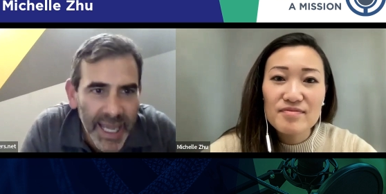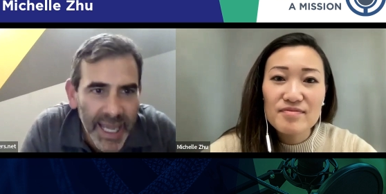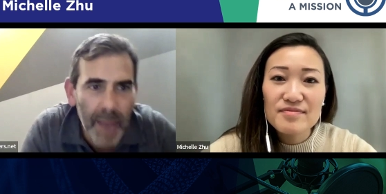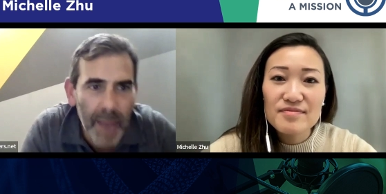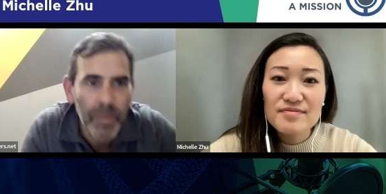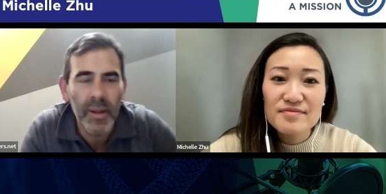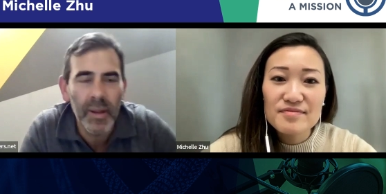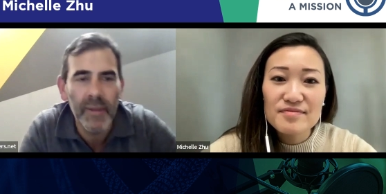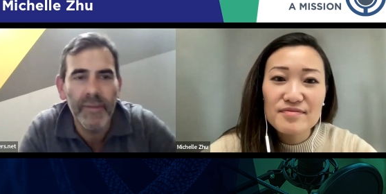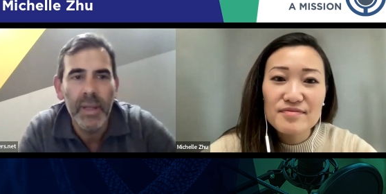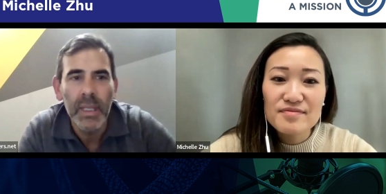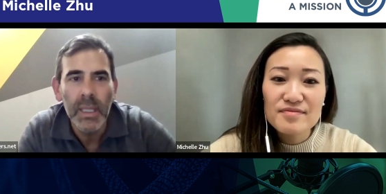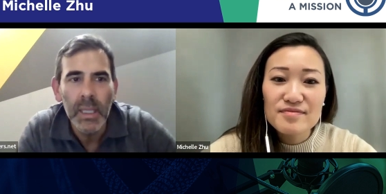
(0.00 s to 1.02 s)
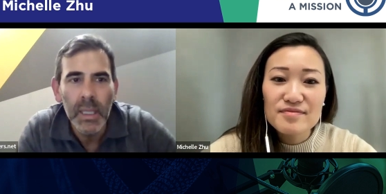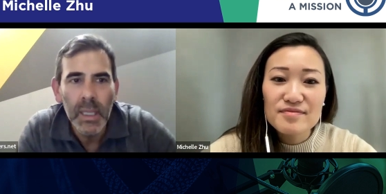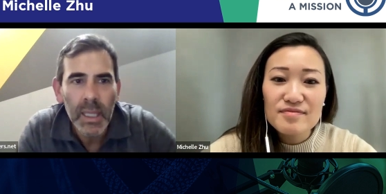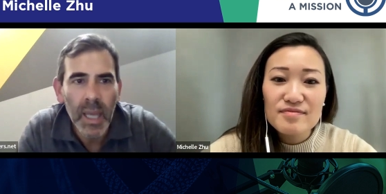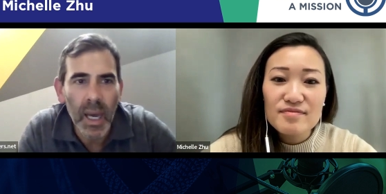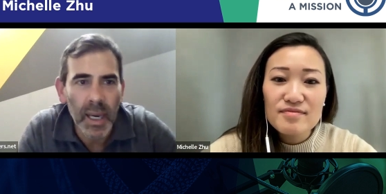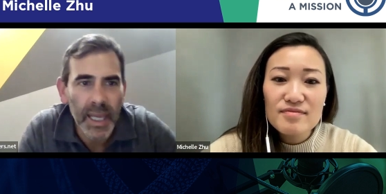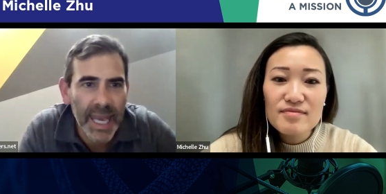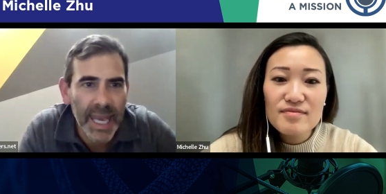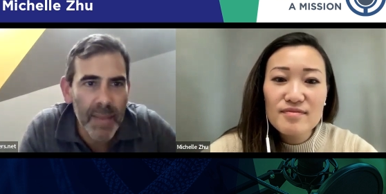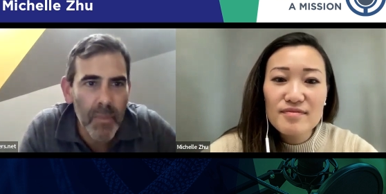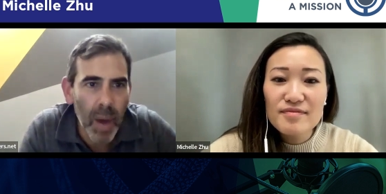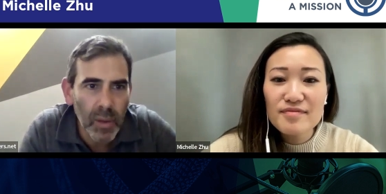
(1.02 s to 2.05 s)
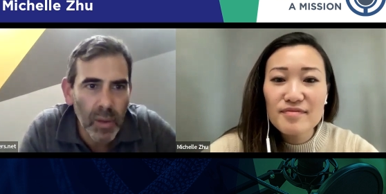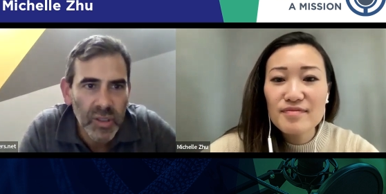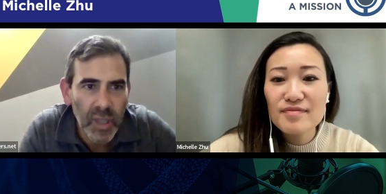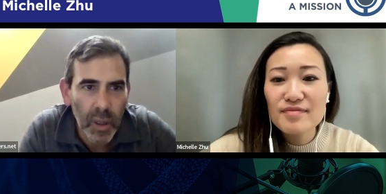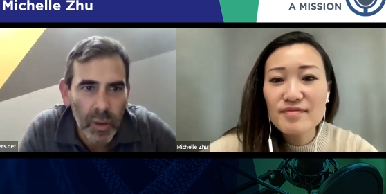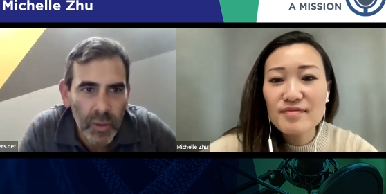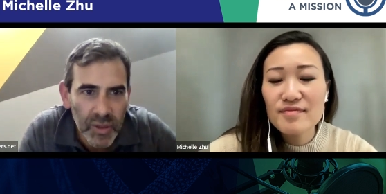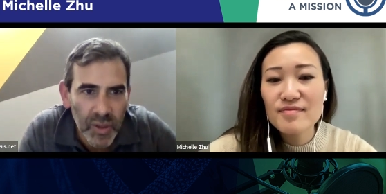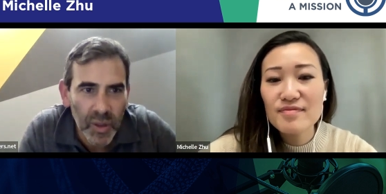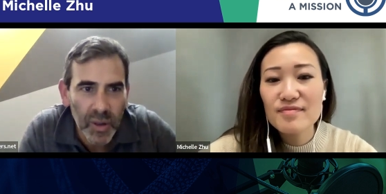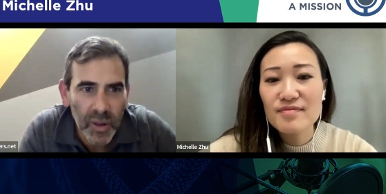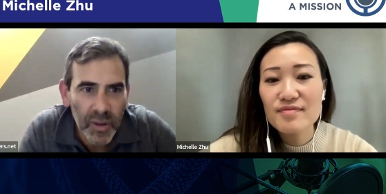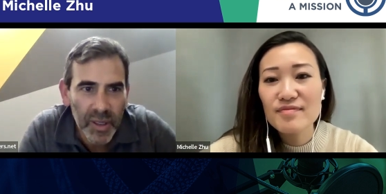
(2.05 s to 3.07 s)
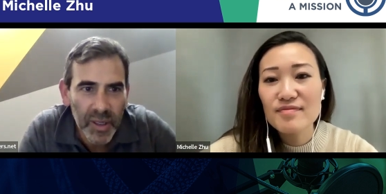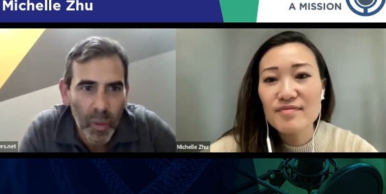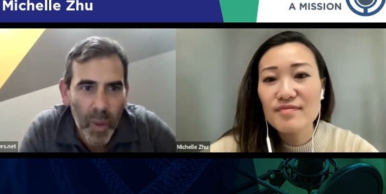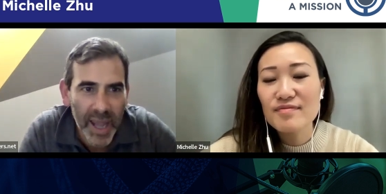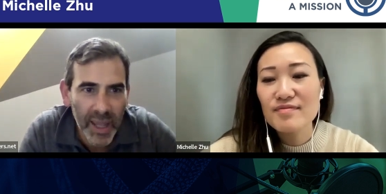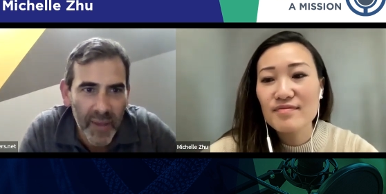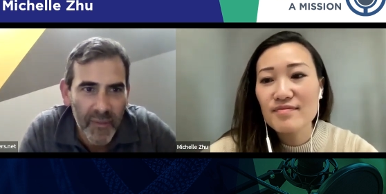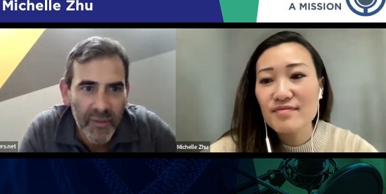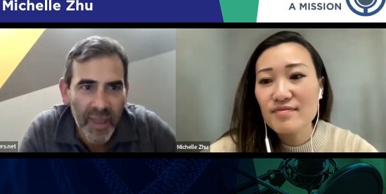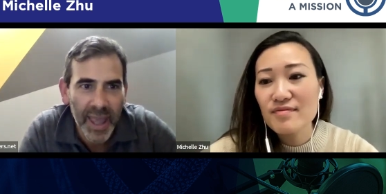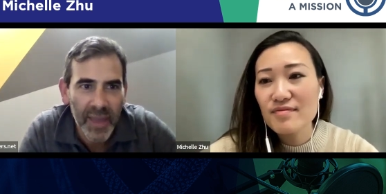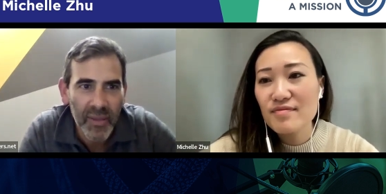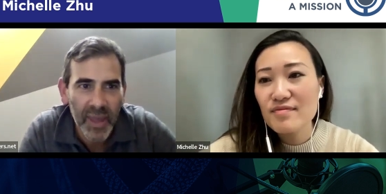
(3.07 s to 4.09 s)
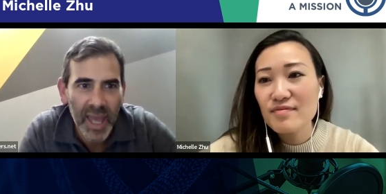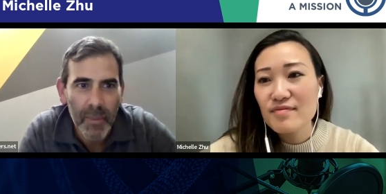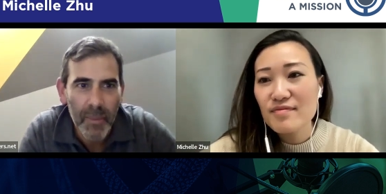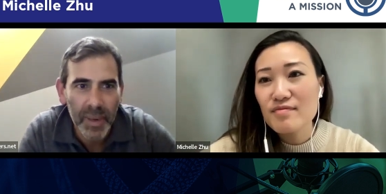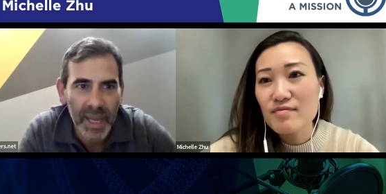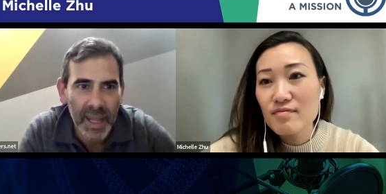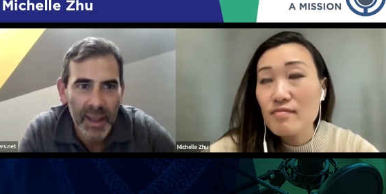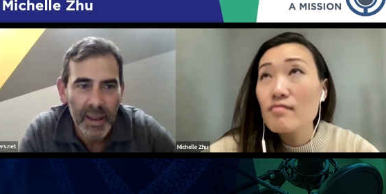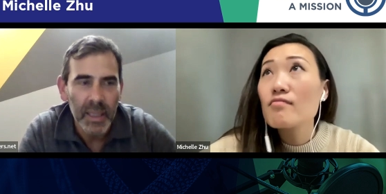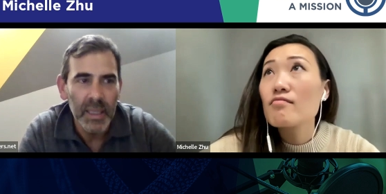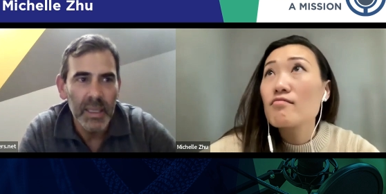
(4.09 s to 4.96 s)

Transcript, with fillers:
Speaker 1: a couple of kind of key milestones, or you know where you've taken the company.